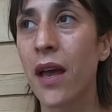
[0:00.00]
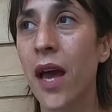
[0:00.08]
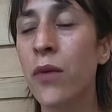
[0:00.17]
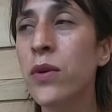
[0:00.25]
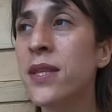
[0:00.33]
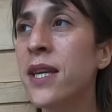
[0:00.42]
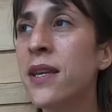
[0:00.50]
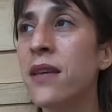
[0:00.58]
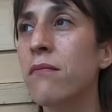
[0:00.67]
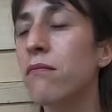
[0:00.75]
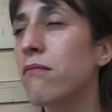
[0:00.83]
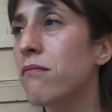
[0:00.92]
I would say
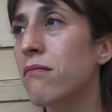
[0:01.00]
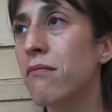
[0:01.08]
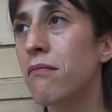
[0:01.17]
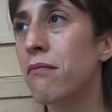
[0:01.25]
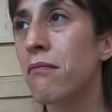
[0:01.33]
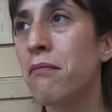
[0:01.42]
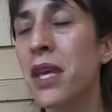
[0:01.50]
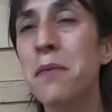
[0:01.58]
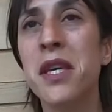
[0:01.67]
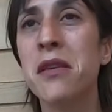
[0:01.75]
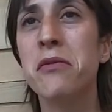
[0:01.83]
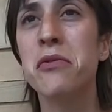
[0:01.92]
that
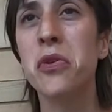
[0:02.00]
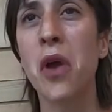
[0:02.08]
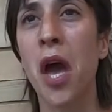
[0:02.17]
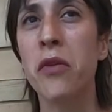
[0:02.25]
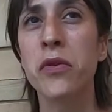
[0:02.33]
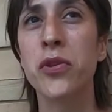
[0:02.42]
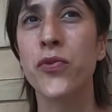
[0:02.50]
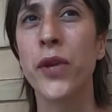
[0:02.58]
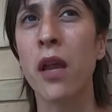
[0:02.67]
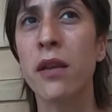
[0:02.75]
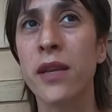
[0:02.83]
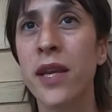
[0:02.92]
maybe 200,
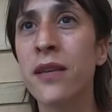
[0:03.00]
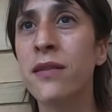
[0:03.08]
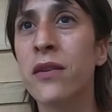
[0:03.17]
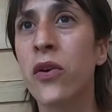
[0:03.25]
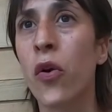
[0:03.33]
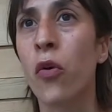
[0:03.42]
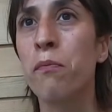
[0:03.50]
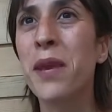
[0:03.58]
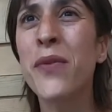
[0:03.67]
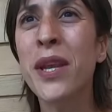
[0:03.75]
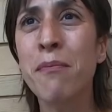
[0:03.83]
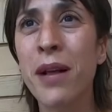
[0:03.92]
300 years ago,
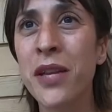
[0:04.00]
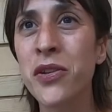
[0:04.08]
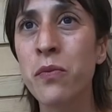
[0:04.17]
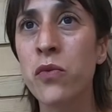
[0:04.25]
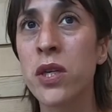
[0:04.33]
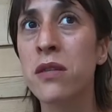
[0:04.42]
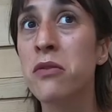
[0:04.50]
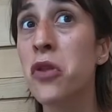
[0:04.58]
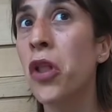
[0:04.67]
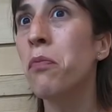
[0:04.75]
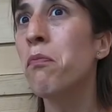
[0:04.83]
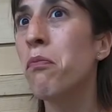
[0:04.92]
beer in Belgium was
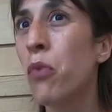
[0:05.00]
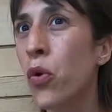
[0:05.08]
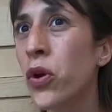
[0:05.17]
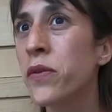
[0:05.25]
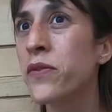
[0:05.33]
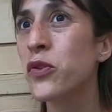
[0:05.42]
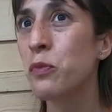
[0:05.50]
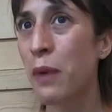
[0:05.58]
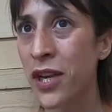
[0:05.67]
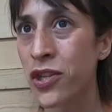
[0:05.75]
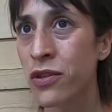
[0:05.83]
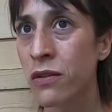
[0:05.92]
not more
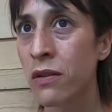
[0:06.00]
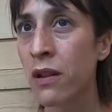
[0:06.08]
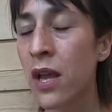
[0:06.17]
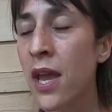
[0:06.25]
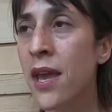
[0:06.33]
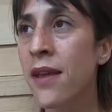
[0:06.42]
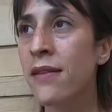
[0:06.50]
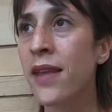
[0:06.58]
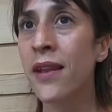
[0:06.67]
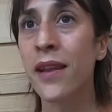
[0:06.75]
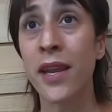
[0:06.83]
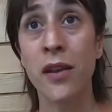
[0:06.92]
special
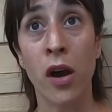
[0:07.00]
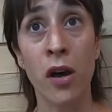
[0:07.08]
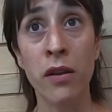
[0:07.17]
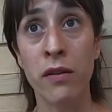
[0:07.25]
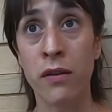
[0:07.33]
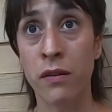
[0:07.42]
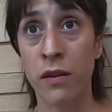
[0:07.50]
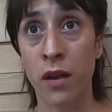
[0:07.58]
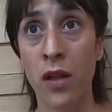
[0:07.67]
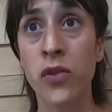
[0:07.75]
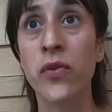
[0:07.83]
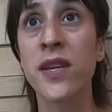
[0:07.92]
than in other
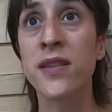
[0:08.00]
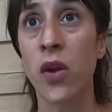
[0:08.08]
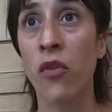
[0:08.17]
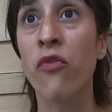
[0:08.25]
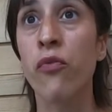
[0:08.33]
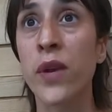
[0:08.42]
countries of